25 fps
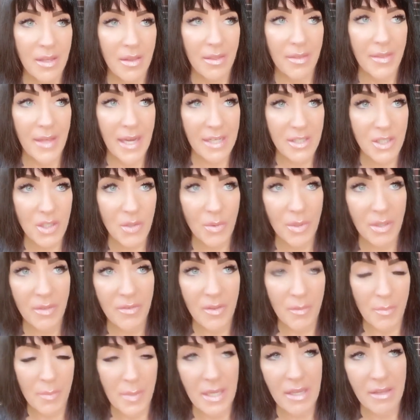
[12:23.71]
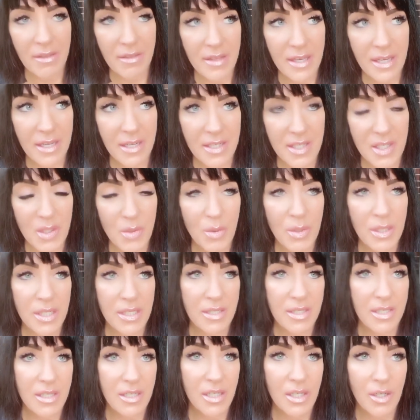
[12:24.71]
that's one of the big things
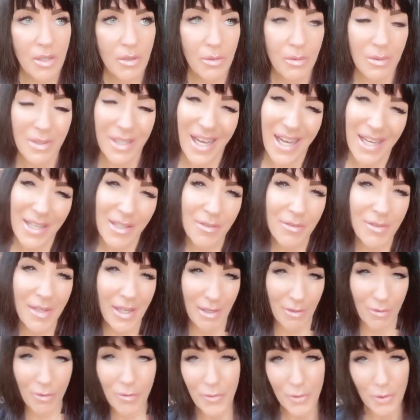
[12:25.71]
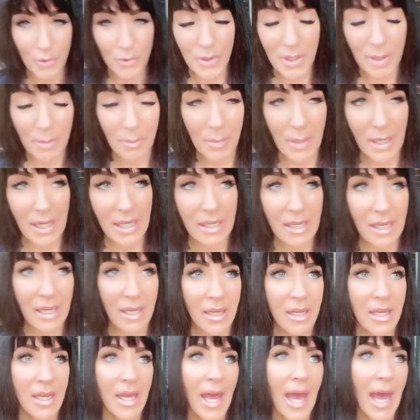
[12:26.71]
was, you know, kind of like food combining.
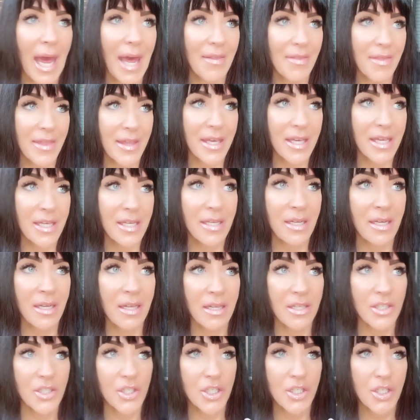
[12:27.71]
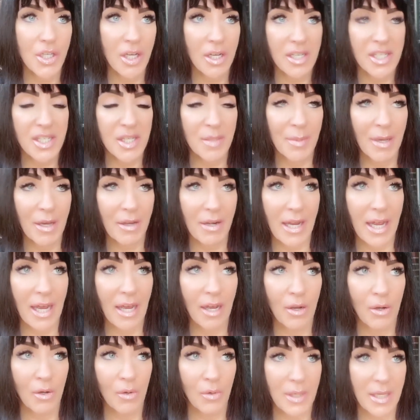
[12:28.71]
And then she talks about
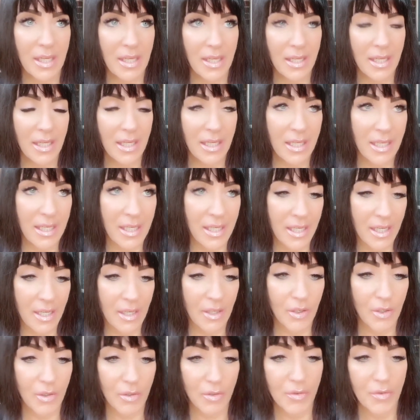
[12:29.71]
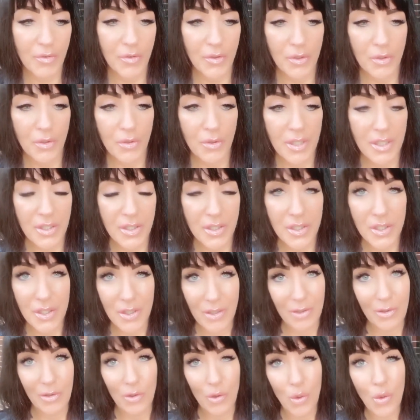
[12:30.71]
how eating your food in
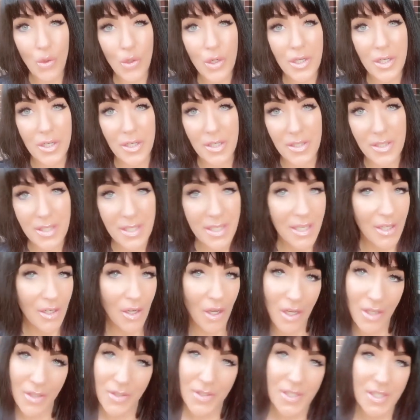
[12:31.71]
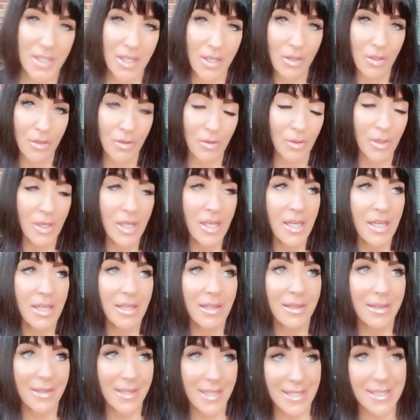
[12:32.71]
certain orders can also
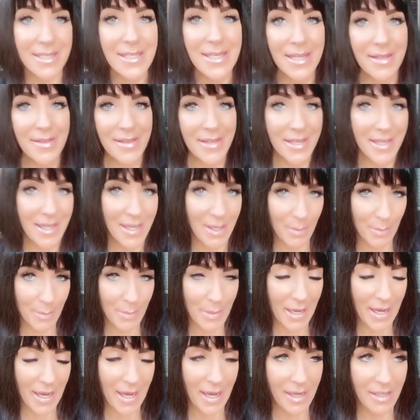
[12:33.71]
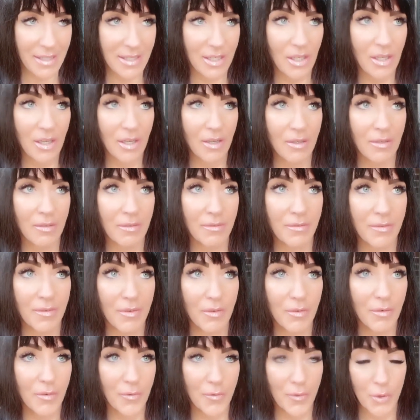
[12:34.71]
lessen the impact of
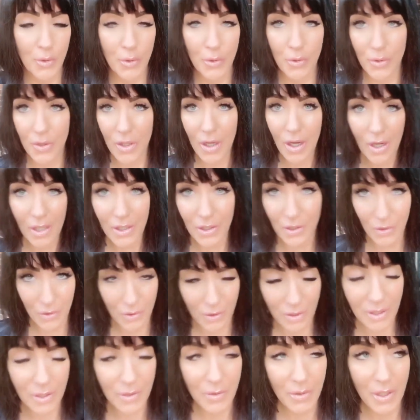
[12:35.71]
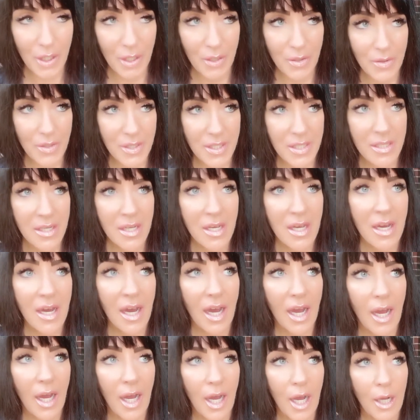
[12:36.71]
food on your glucose.
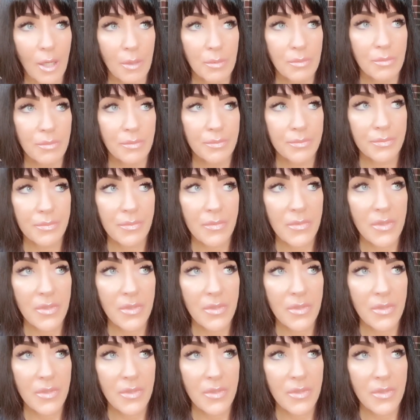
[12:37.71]
Um,